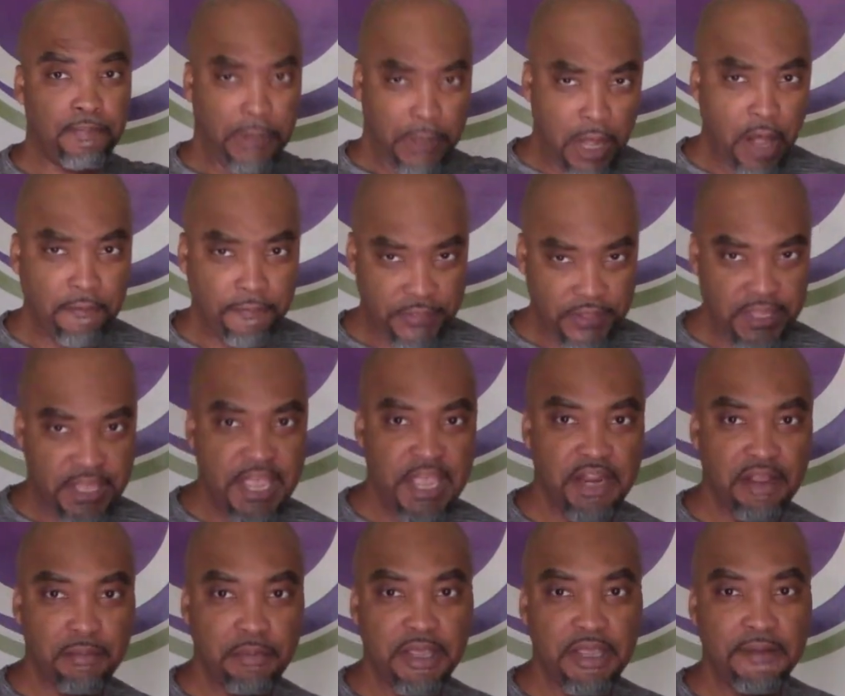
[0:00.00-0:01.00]
of the
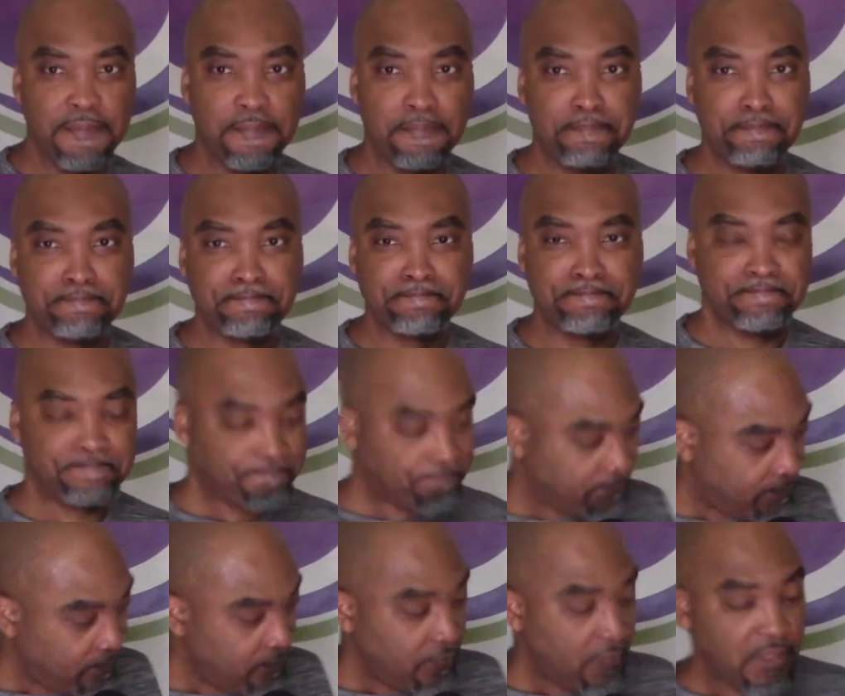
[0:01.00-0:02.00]
enemy.
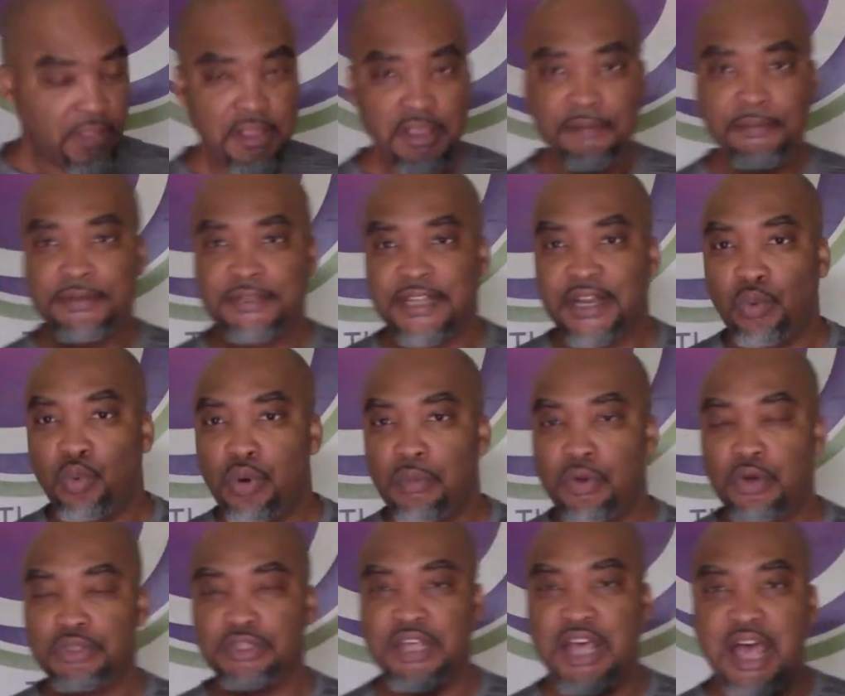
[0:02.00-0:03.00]
Let me say that one
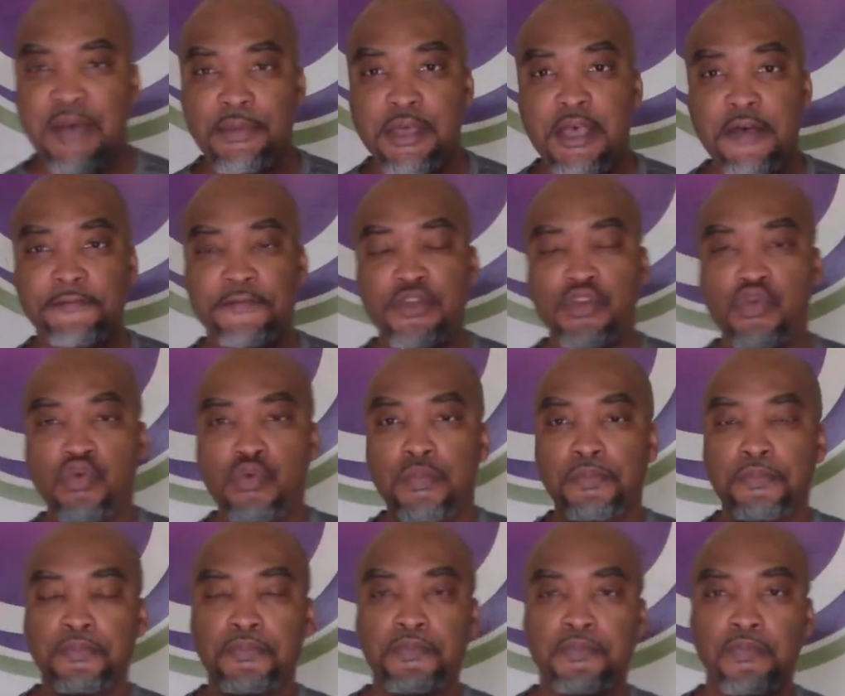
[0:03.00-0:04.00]
more time. Amen.
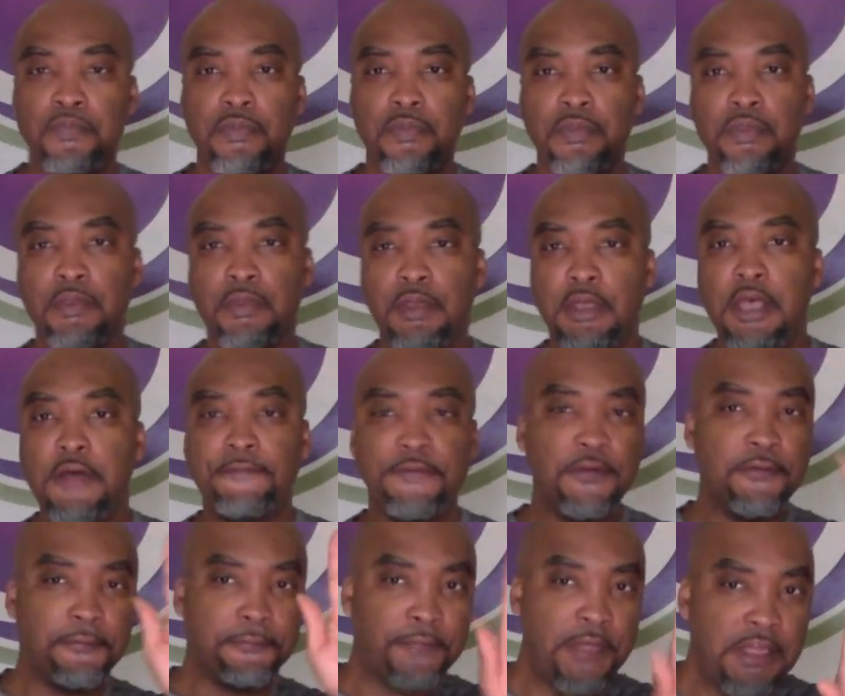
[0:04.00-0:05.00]
If
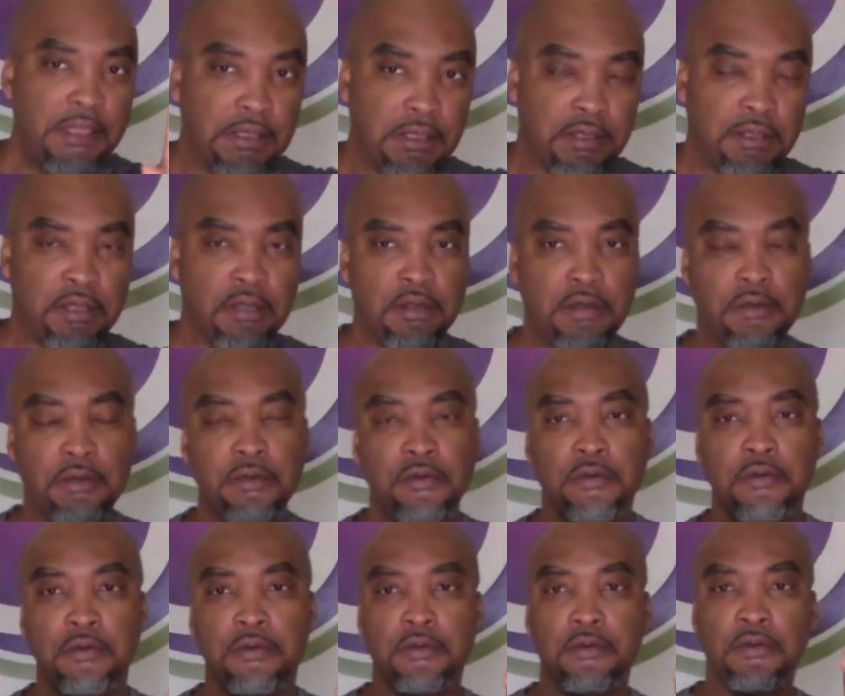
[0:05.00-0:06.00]
you think
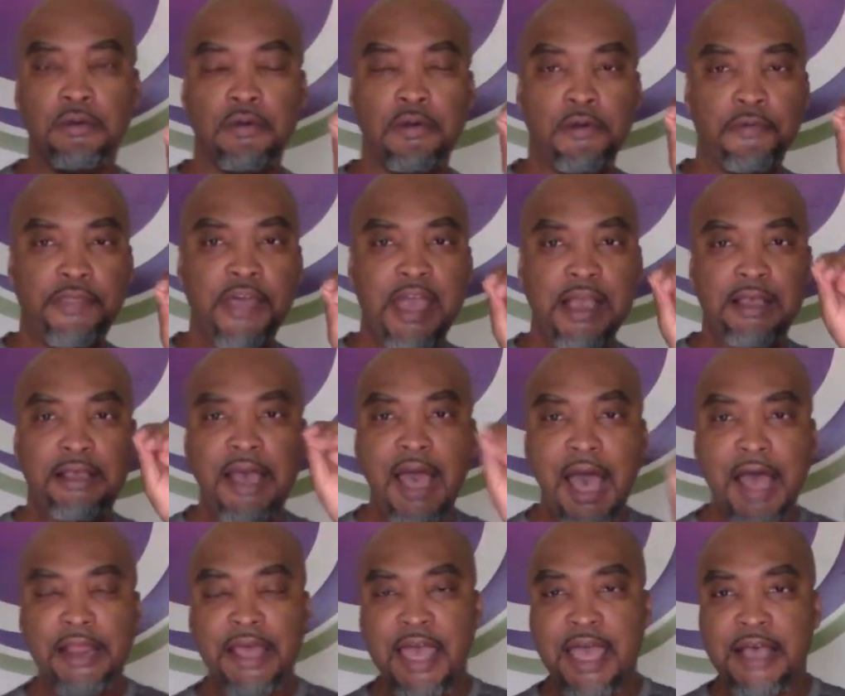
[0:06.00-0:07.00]
that
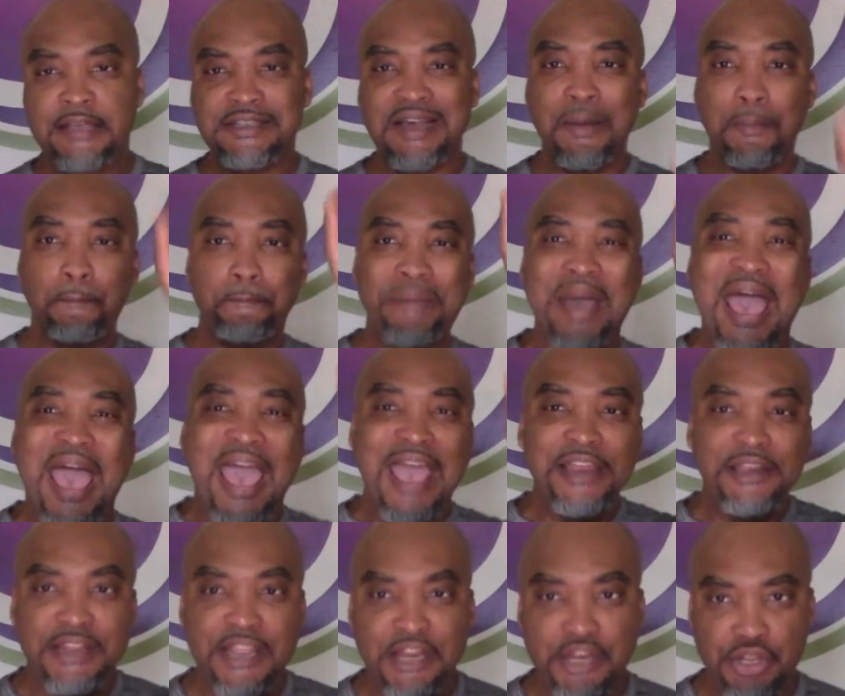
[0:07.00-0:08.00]
God has
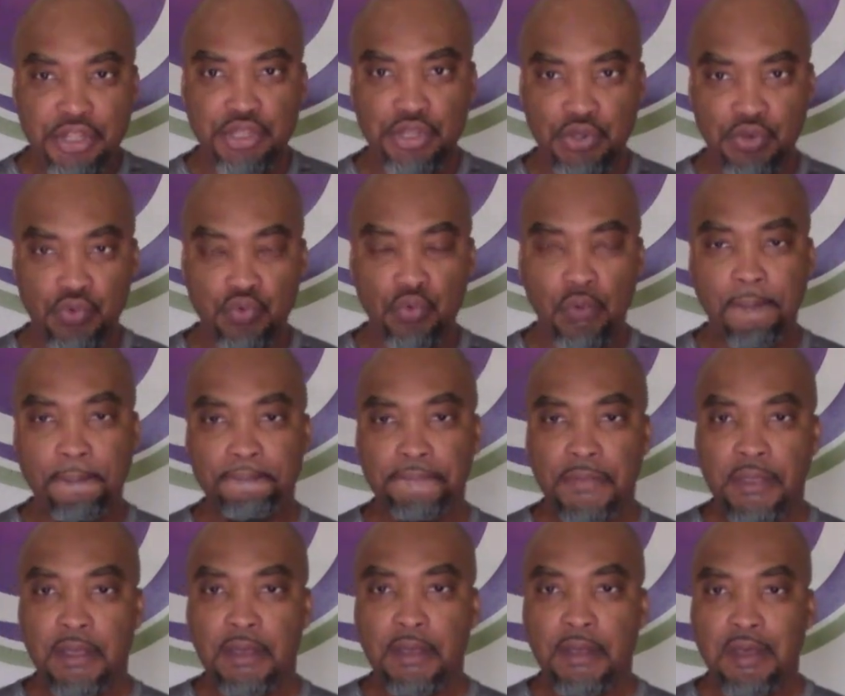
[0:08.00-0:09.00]
abandoned you,
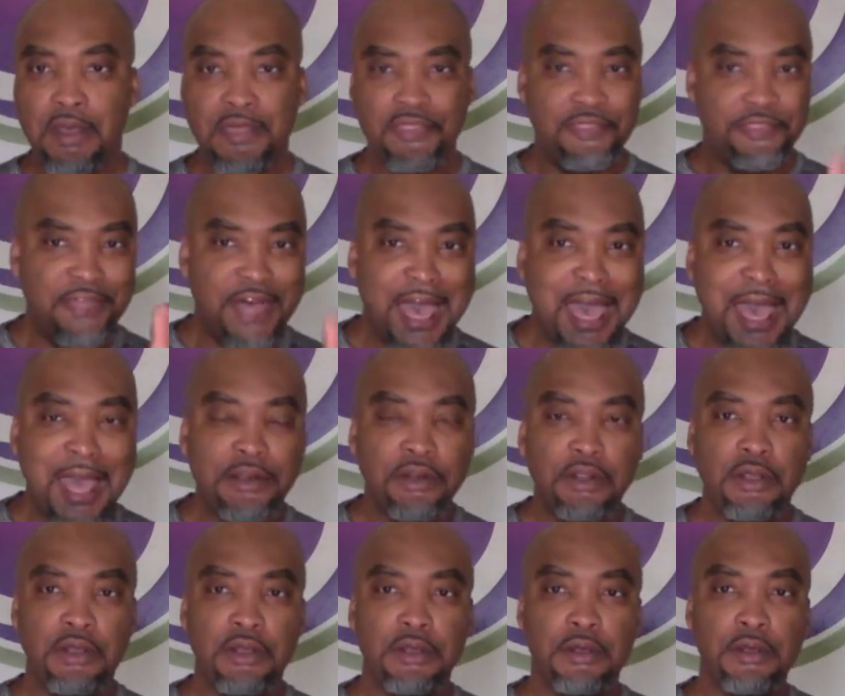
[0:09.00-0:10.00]
that
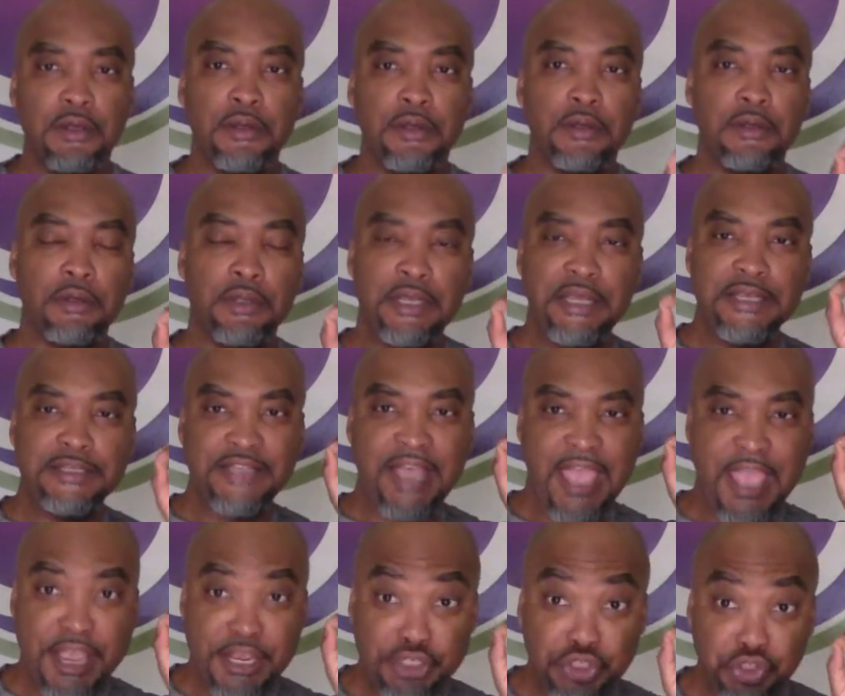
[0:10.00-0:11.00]
is
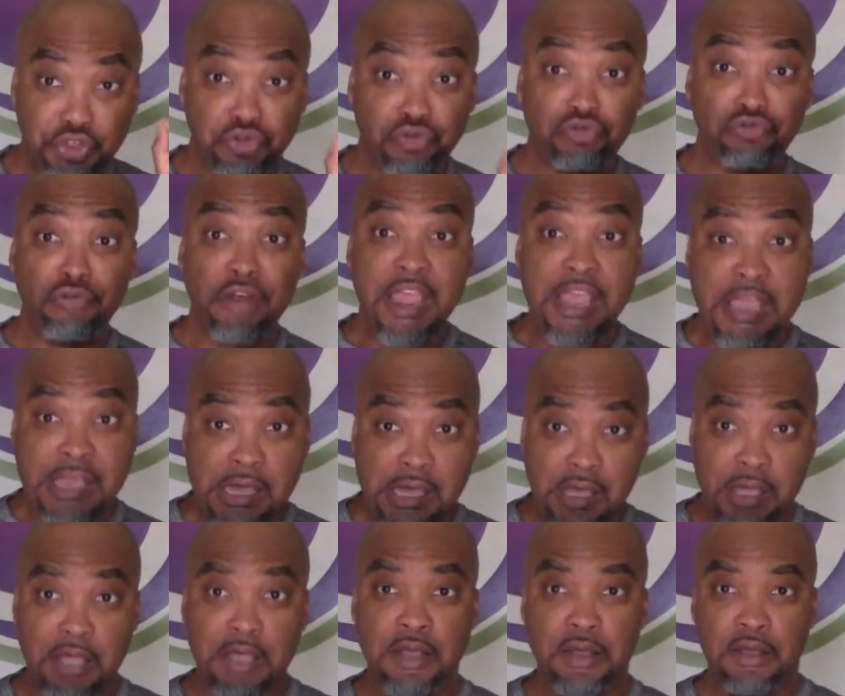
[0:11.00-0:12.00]
a
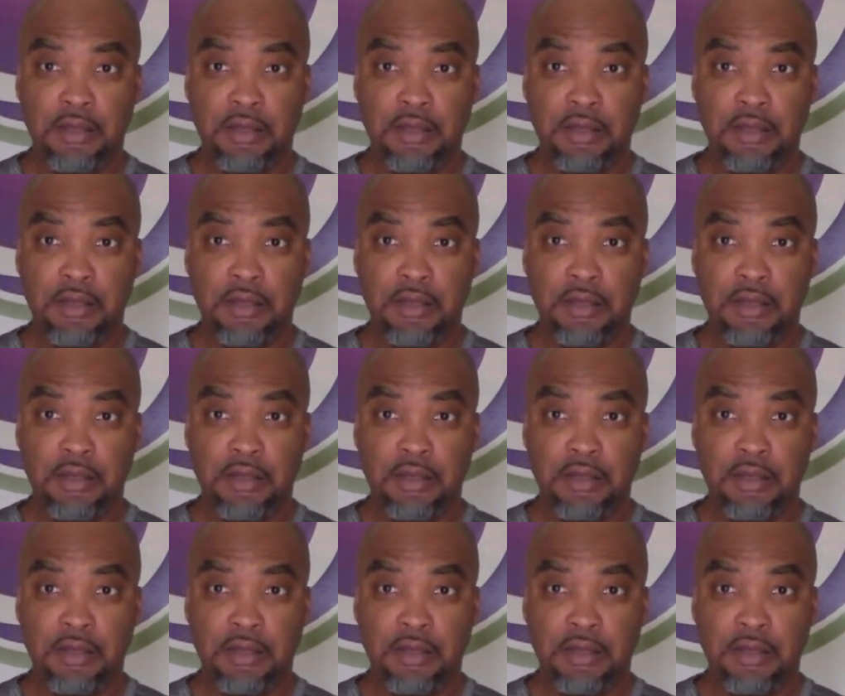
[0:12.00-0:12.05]
trick